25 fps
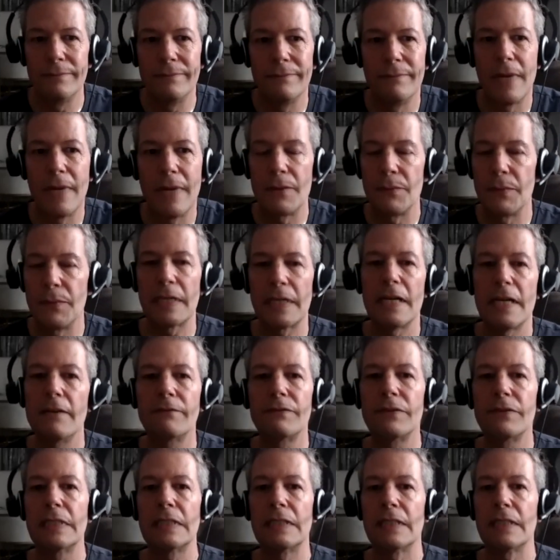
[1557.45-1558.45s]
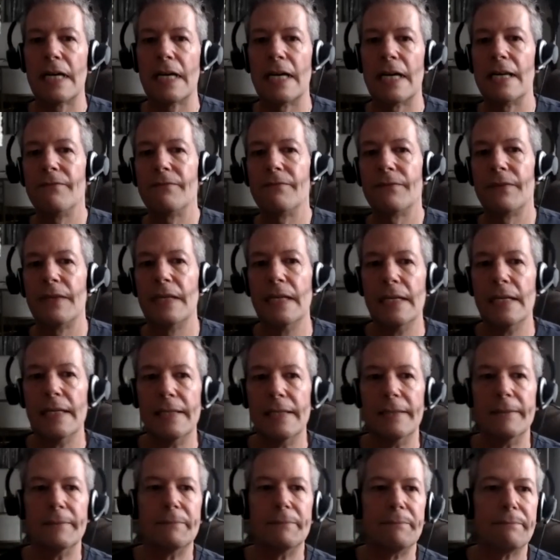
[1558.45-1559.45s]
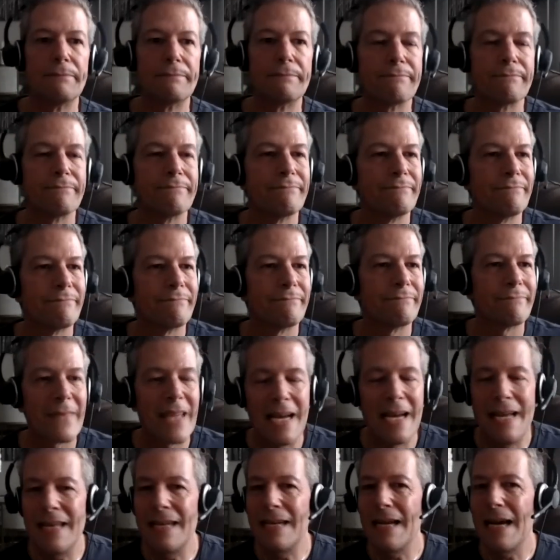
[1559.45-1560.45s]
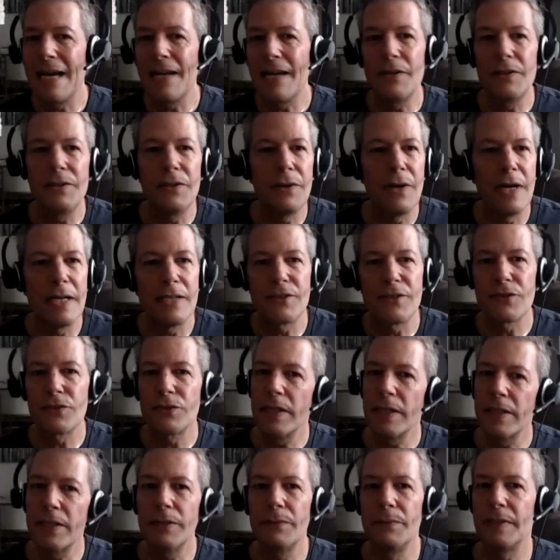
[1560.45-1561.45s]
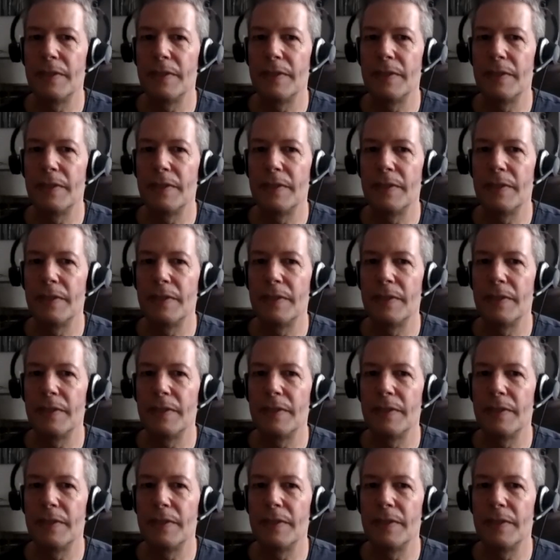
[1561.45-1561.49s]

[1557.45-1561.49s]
my recovery life and i don't know i struggle